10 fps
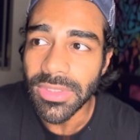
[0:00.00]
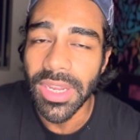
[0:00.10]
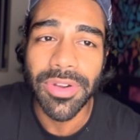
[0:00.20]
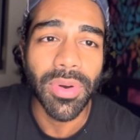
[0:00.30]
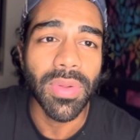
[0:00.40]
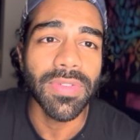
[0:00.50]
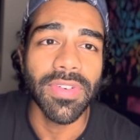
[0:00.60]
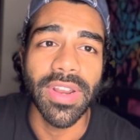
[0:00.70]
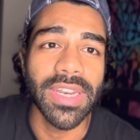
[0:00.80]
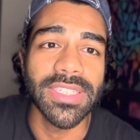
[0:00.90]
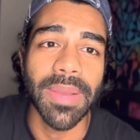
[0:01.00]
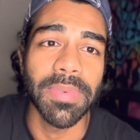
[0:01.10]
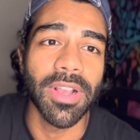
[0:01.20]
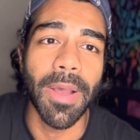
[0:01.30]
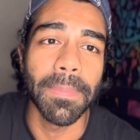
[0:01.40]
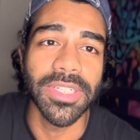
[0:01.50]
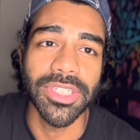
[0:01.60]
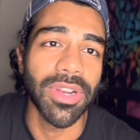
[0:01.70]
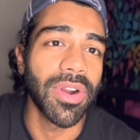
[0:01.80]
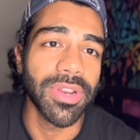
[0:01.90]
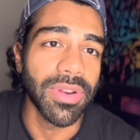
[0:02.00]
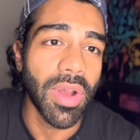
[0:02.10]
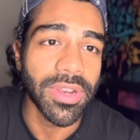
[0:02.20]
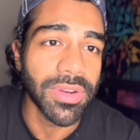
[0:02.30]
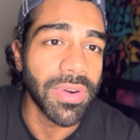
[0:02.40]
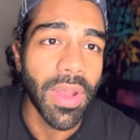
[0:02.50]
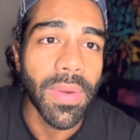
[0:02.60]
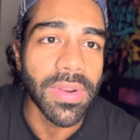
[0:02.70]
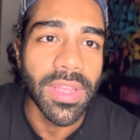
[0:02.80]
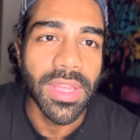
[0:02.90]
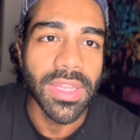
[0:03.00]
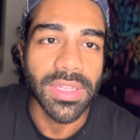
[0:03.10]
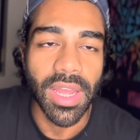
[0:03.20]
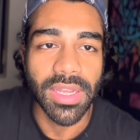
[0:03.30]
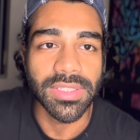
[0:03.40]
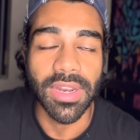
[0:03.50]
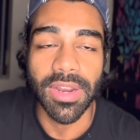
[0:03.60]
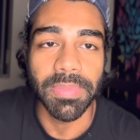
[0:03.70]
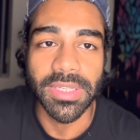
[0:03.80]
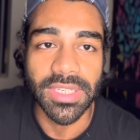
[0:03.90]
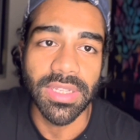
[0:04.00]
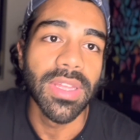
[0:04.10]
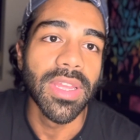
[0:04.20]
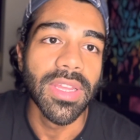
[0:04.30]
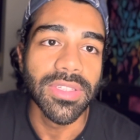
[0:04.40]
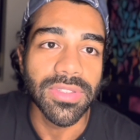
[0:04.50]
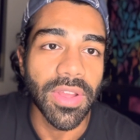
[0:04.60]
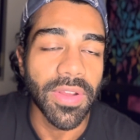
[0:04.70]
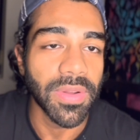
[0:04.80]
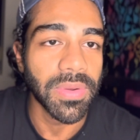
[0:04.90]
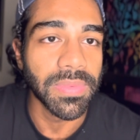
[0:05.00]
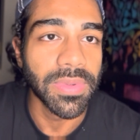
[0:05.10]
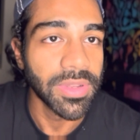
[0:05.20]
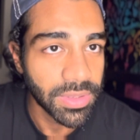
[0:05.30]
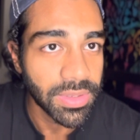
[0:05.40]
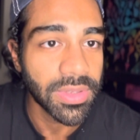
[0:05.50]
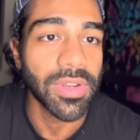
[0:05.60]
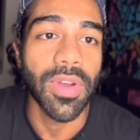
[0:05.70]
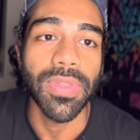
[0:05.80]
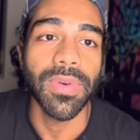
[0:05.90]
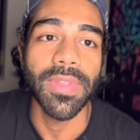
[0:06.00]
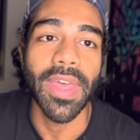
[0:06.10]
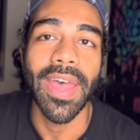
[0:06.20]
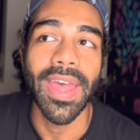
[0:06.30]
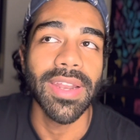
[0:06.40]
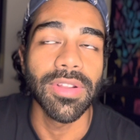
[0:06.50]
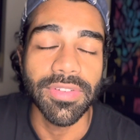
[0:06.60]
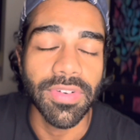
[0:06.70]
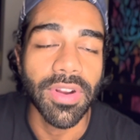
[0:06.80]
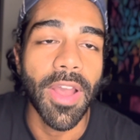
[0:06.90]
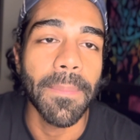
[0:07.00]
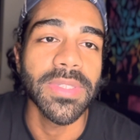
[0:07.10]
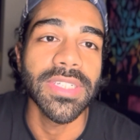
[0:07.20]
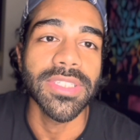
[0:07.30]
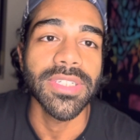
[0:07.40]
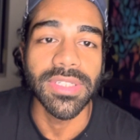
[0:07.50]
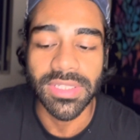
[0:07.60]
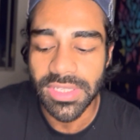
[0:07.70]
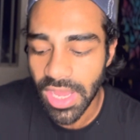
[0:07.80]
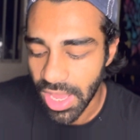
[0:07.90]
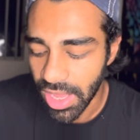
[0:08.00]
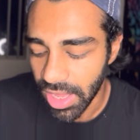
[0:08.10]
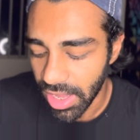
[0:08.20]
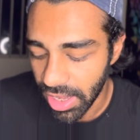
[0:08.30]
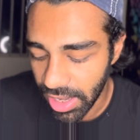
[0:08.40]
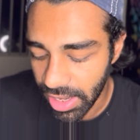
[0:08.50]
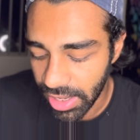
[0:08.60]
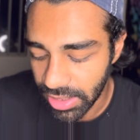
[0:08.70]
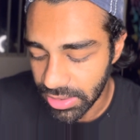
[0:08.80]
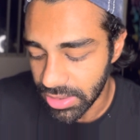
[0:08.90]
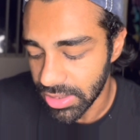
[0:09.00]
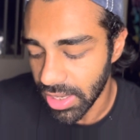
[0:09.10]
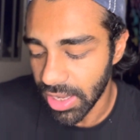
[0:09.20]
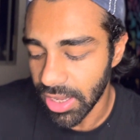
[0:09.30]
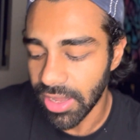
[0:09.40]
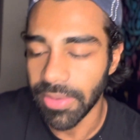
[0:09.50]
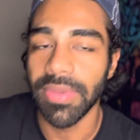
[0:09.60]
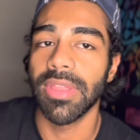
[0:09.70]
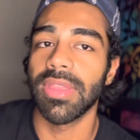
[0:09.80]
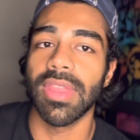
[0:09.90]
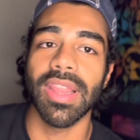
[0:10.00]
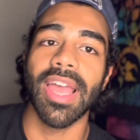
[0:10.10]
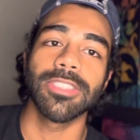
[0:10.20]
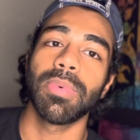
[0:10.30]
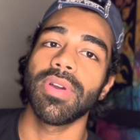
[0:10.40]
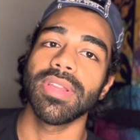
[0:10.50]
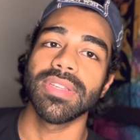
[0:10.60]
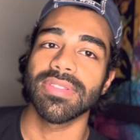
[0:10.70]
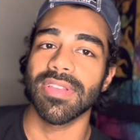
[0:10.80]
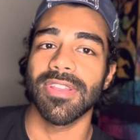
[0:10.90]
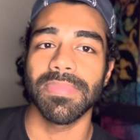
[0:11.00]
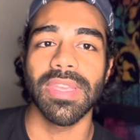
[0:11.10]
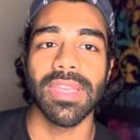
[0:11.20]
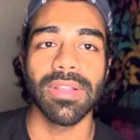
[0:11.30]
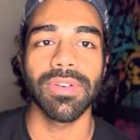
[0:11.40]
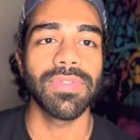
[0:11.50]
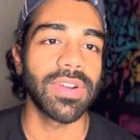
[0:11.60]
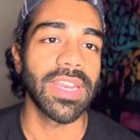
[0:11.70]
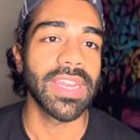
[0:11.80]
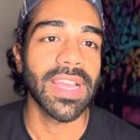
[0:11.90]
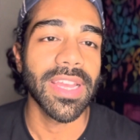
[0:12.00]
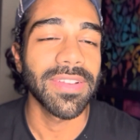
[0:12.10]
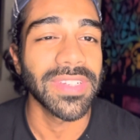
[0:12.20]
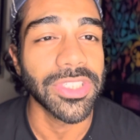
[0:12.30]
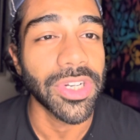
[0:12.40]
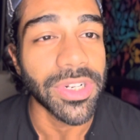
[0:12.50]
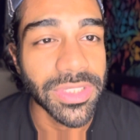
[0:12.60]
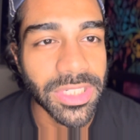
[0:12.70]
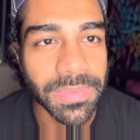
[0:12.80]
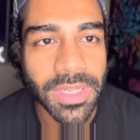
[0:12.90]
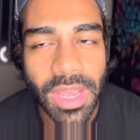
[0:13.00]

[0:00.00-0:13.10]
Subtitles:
enroll for any type of competition or on your own. It's not a big deal. So go through that, look for competitions. And the last point is going to be look for any kind of internships.